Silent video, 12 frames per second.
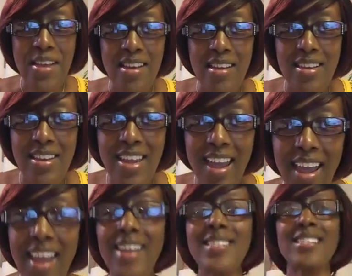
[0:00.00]

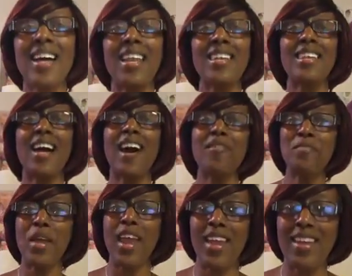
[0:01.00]
Yes, I love
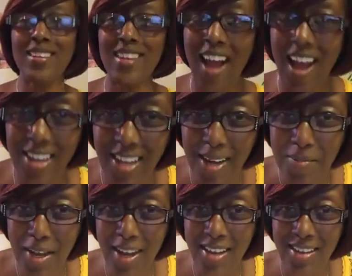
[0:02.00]
me. Y'all love
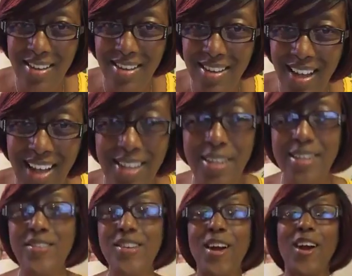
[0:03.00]
me. I love
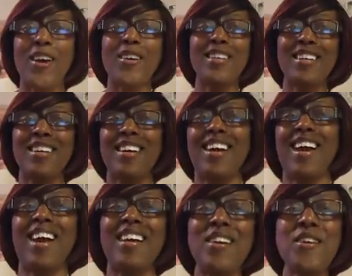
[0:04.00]
y'all.
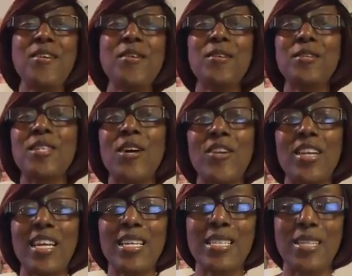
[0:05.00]
So
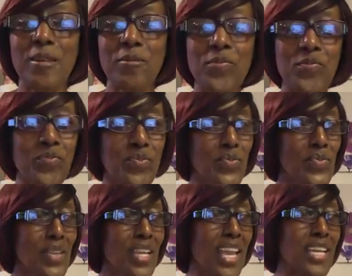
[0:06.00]
listen,
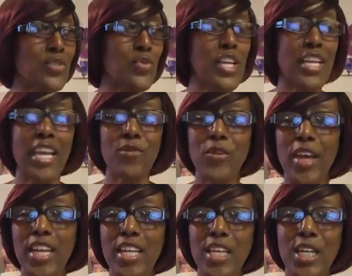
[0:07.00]
as we get
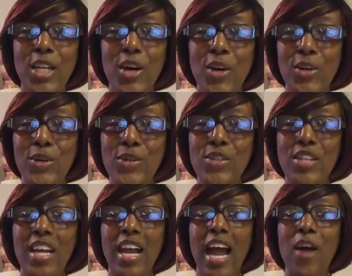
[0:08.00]
ready to close,
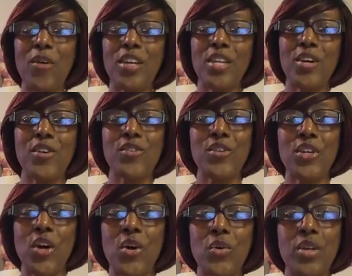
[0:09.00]
I want to
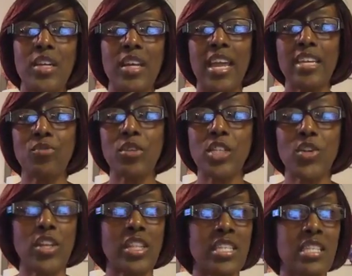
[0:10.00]
know, as we
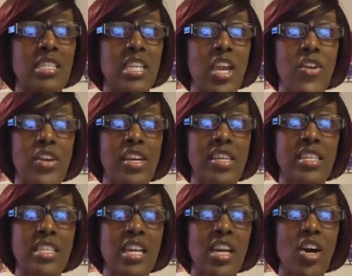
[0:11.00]
start this series
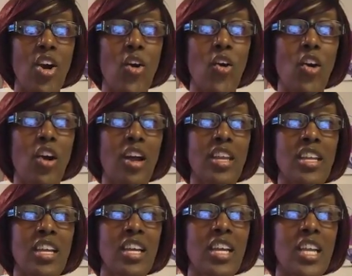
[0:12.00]
on
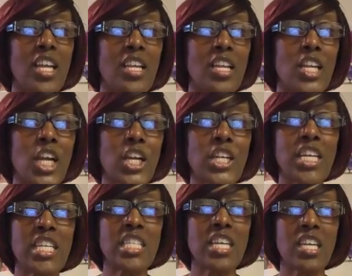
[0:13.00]
learning
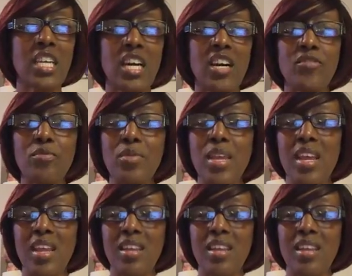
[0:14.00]
to love me.